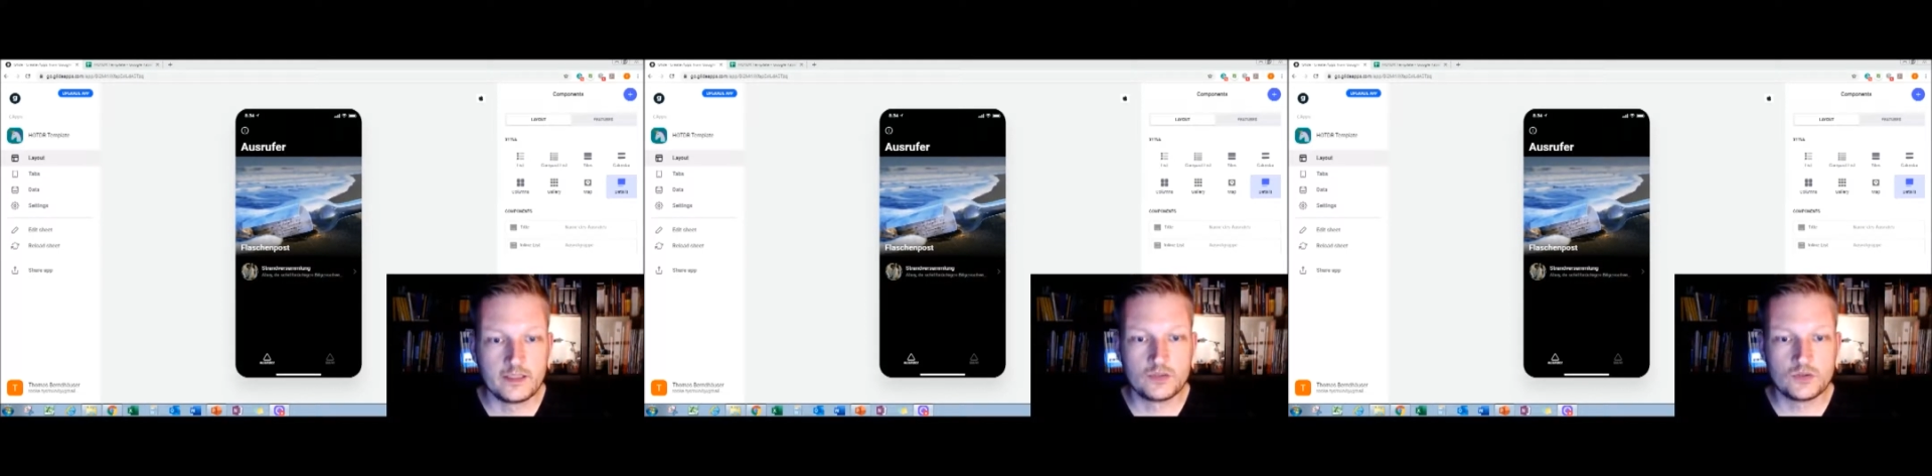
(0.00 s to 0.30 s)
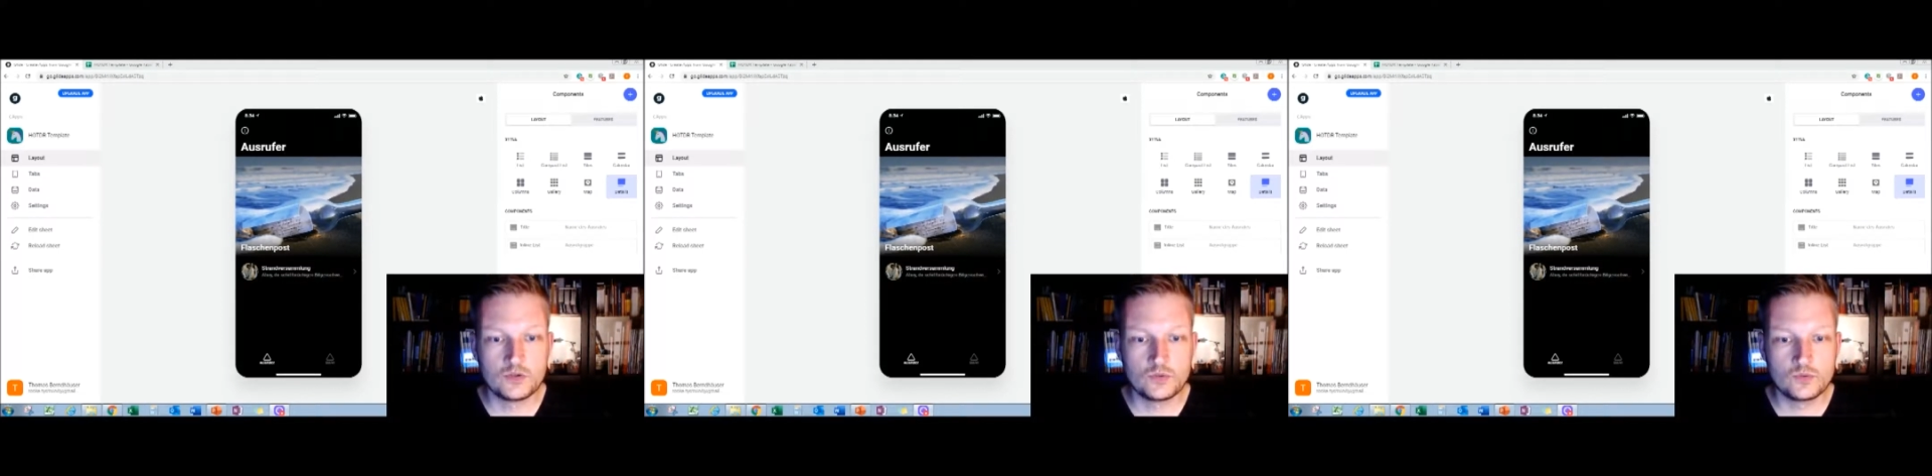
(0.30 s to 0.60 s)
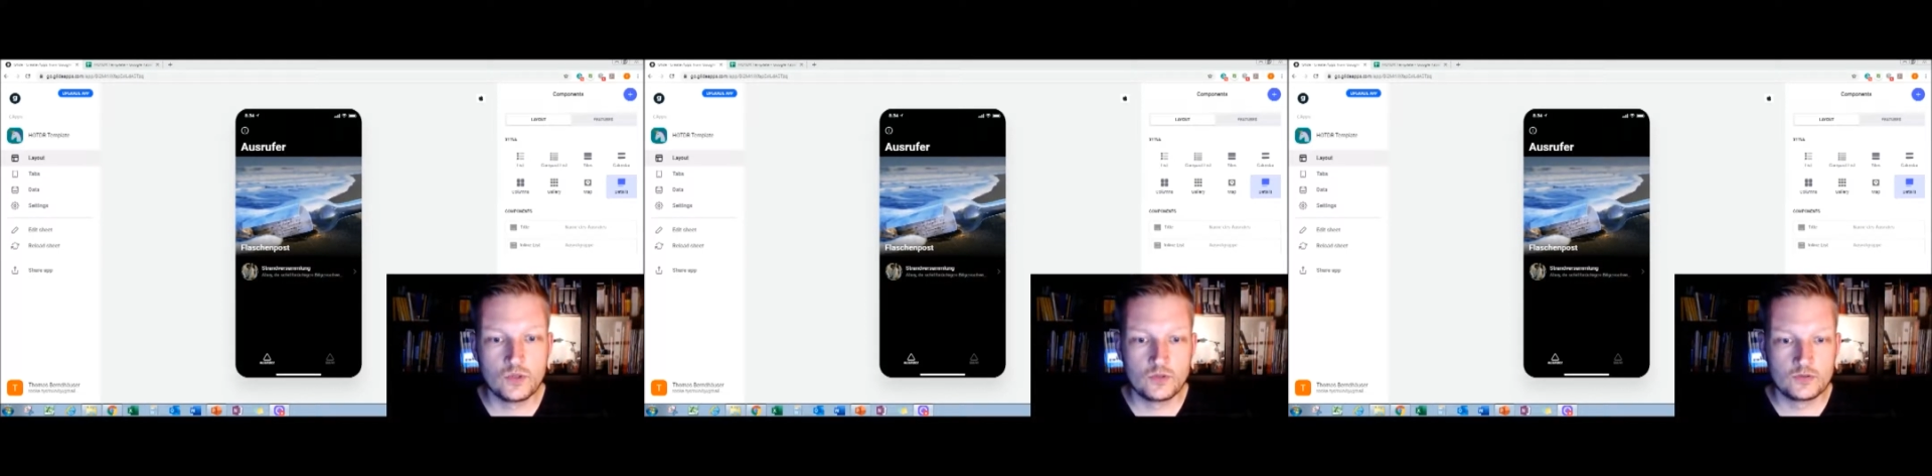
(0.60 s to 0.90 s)
to
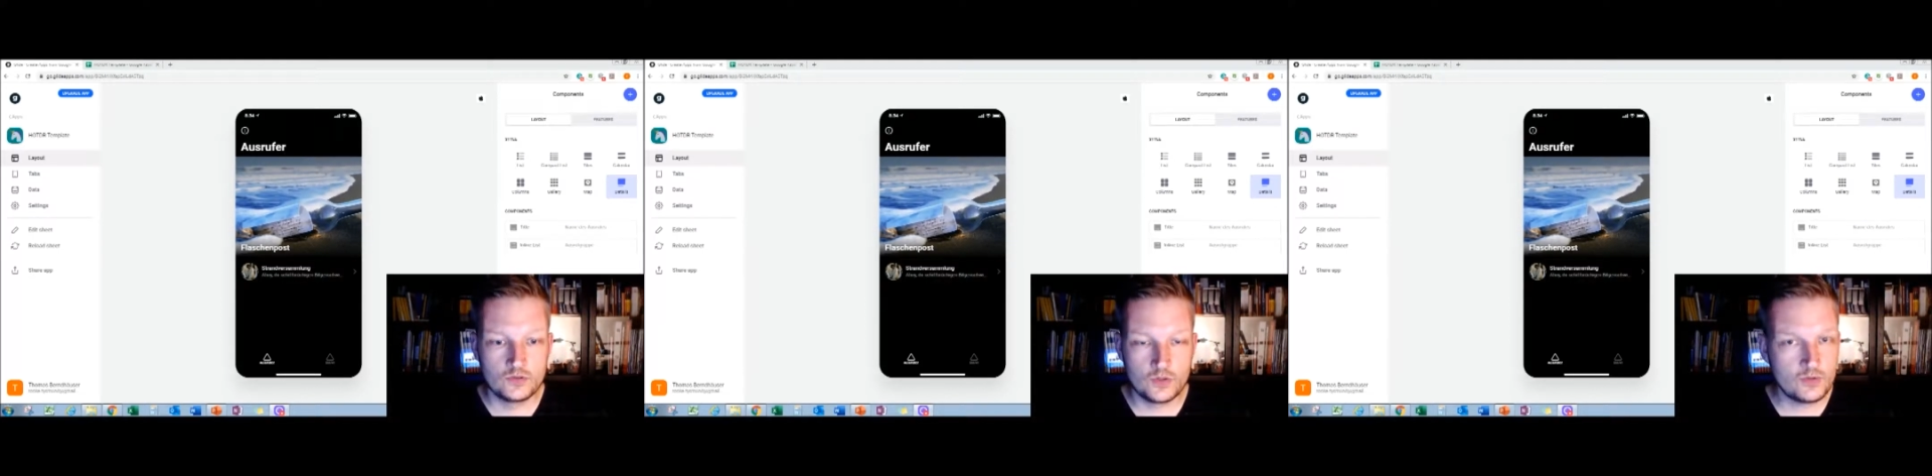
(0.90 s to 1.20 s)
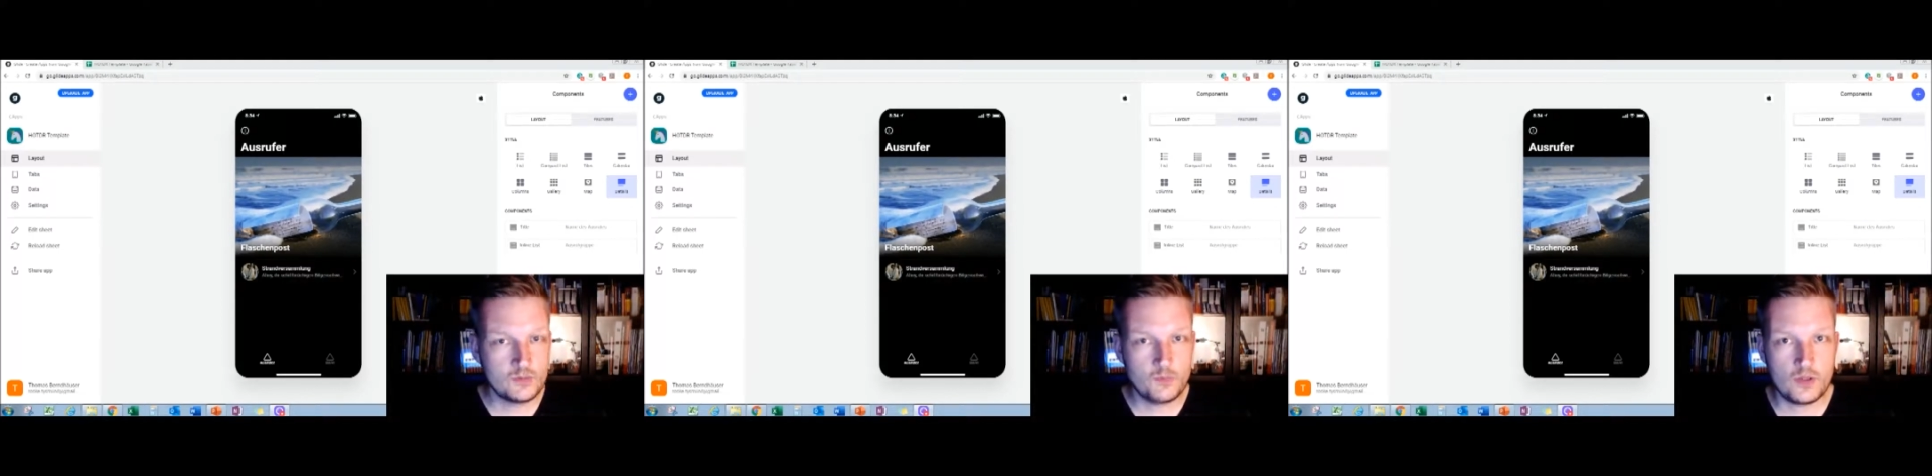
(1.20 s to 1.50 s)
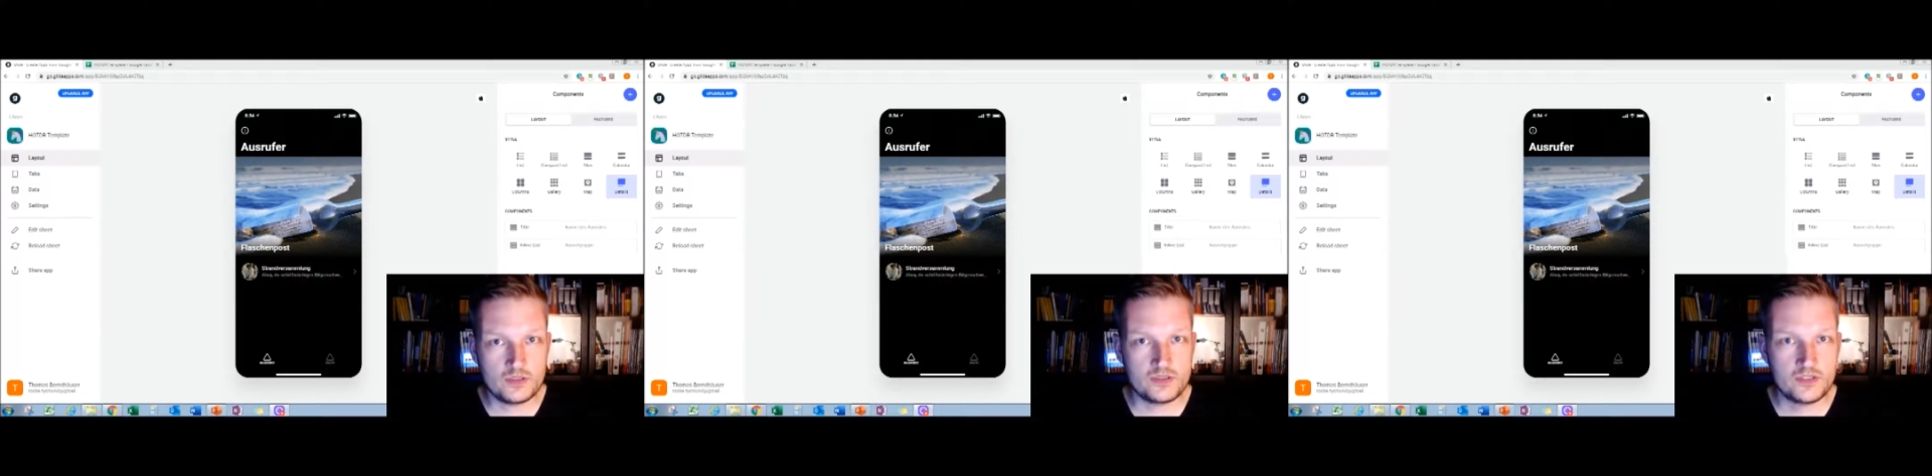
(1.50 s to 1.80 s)
two
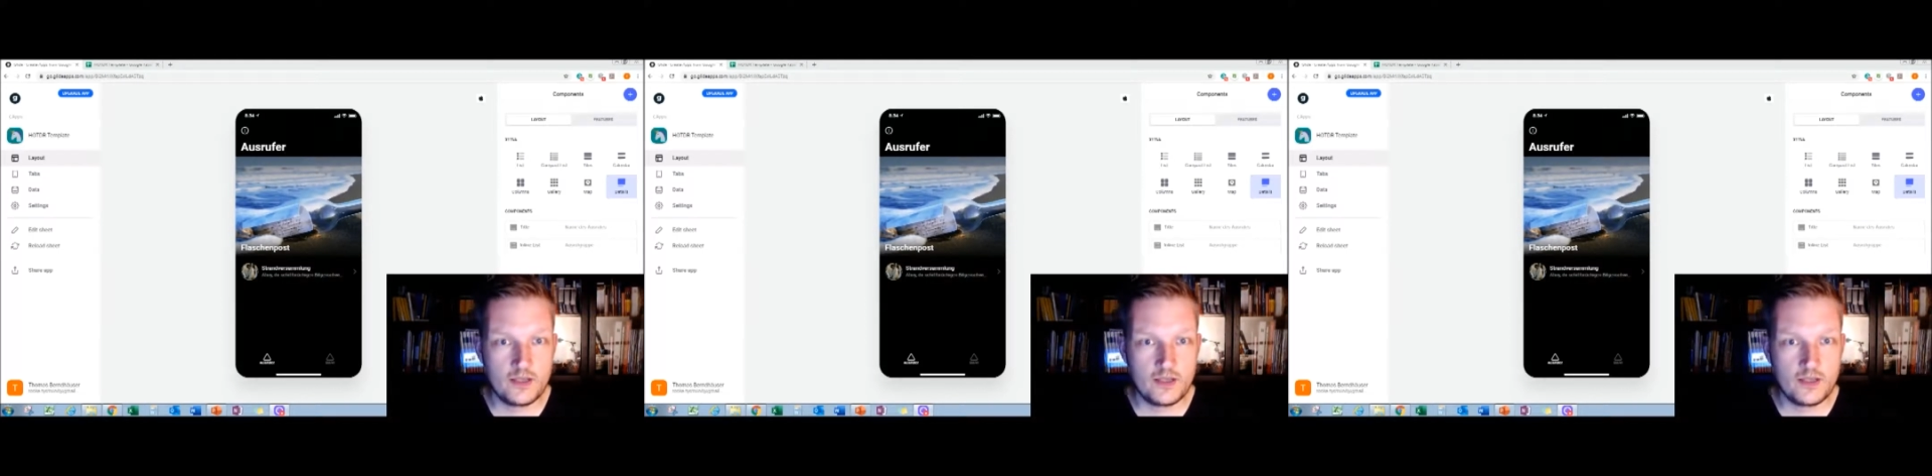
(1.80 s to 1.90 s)
spots